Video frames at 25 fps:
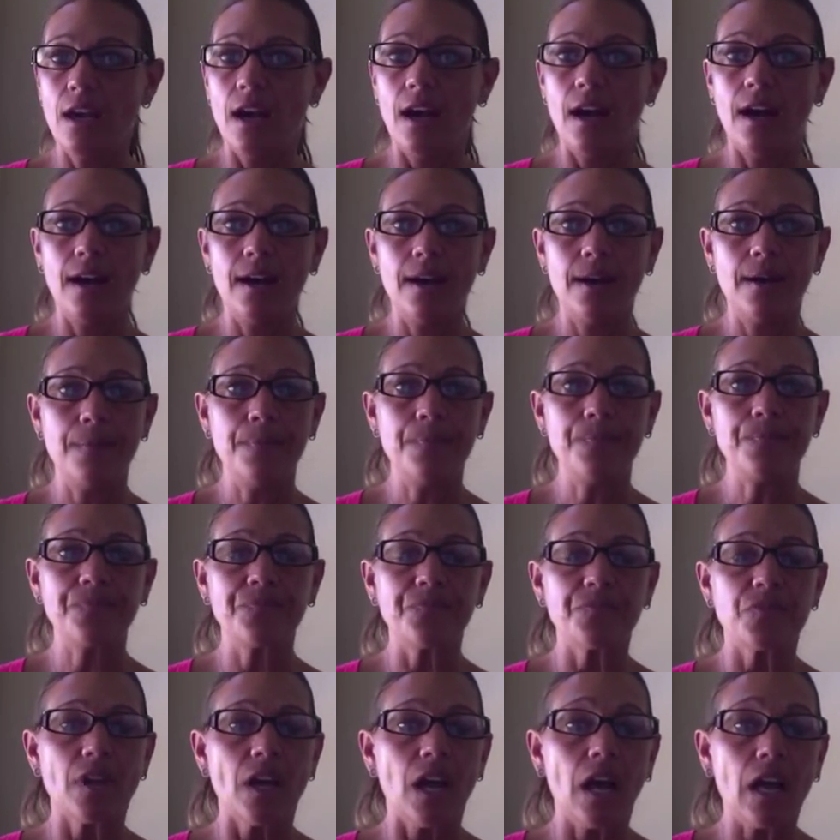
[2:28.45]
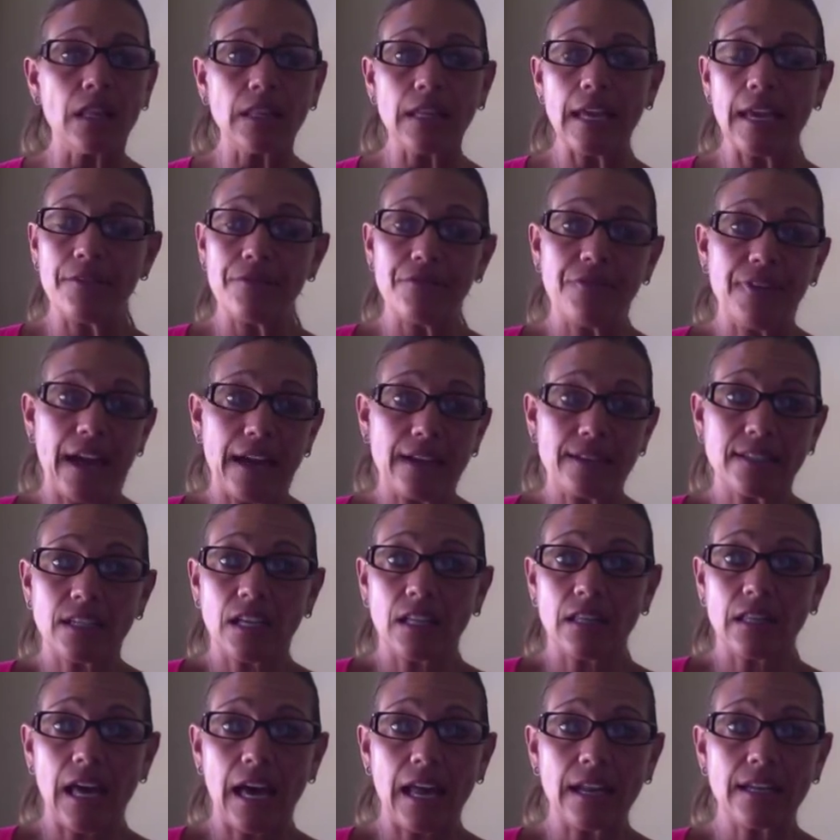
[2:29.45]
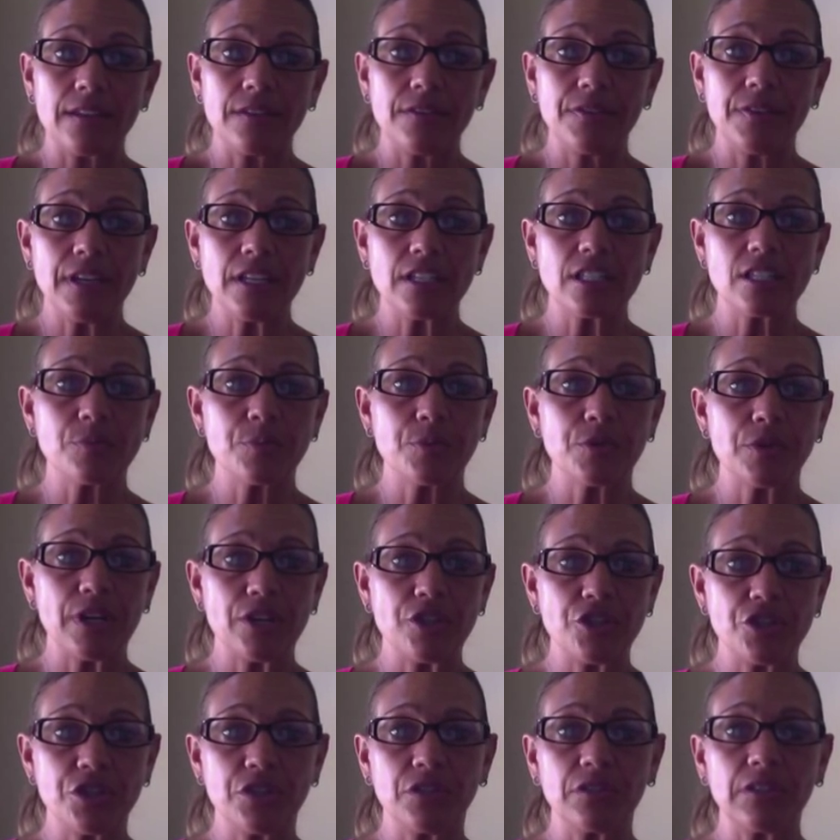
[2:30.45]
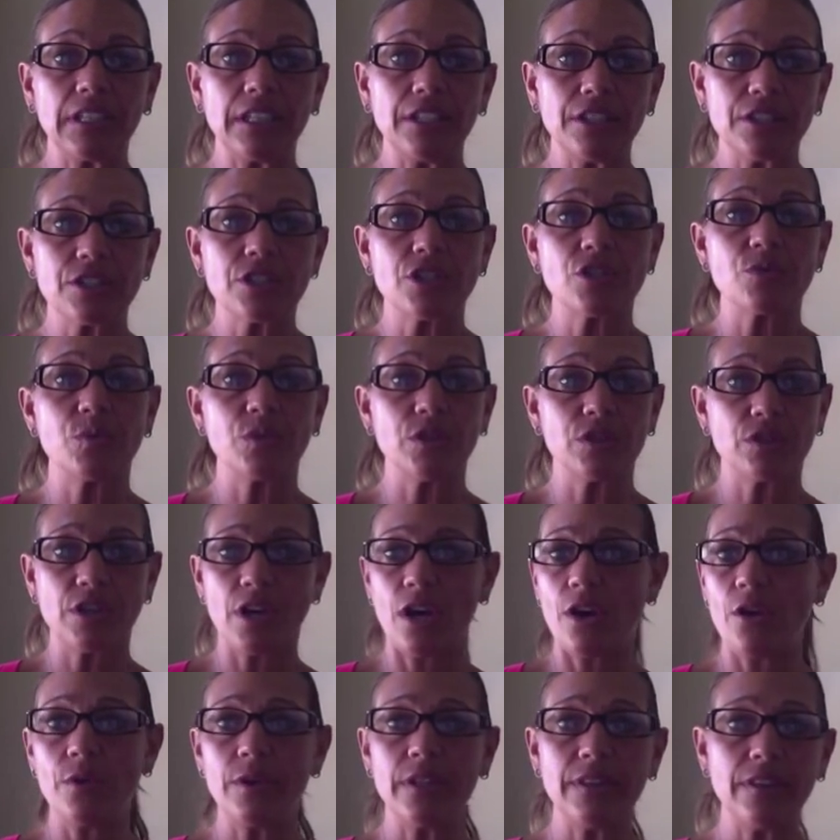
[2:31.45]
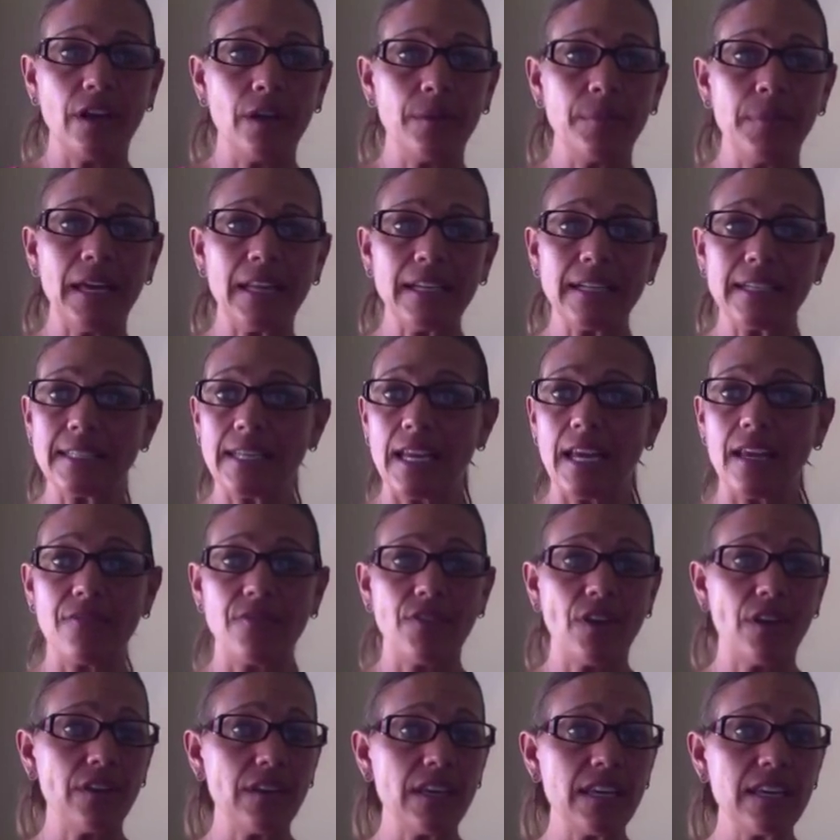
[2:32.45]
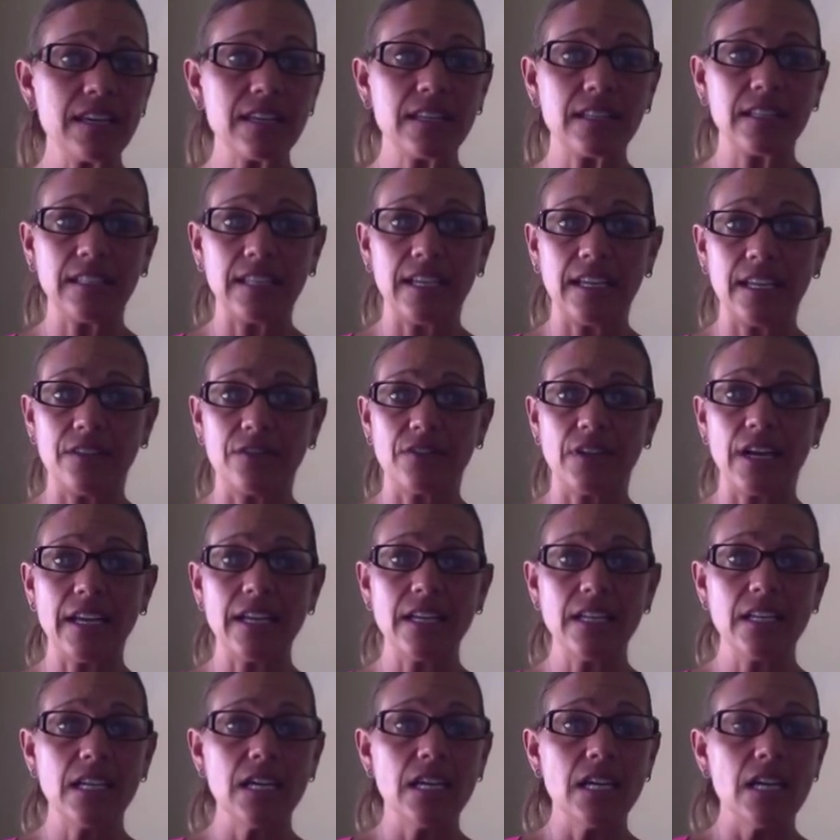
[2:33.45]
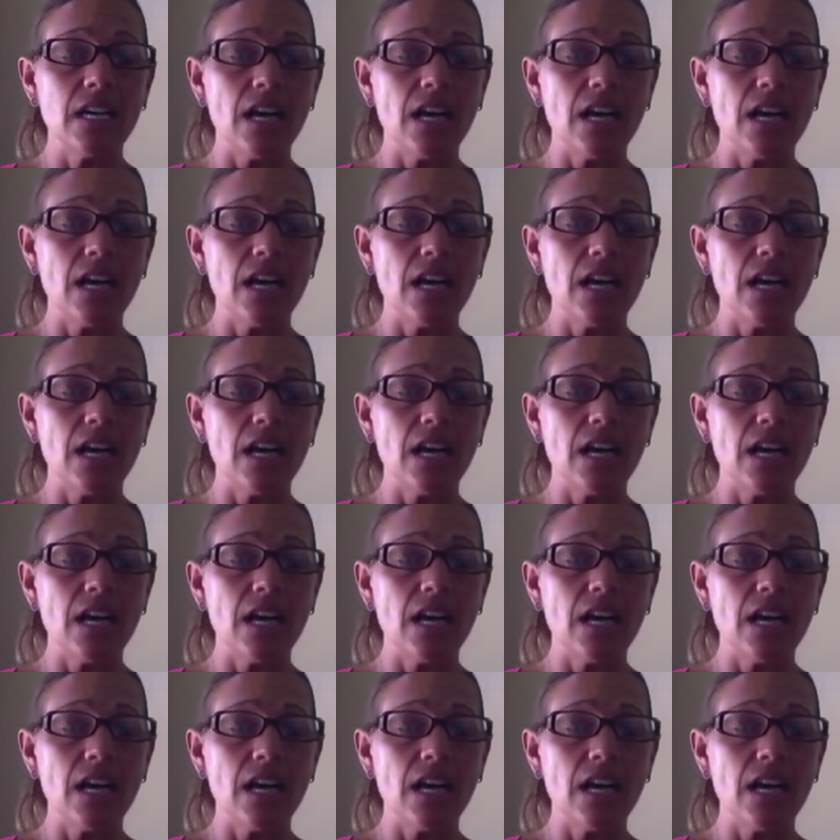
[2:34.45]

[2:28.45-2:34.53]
In fact, a lot of inspirational leaders will go and they'll meditate and they'll eat clean, right?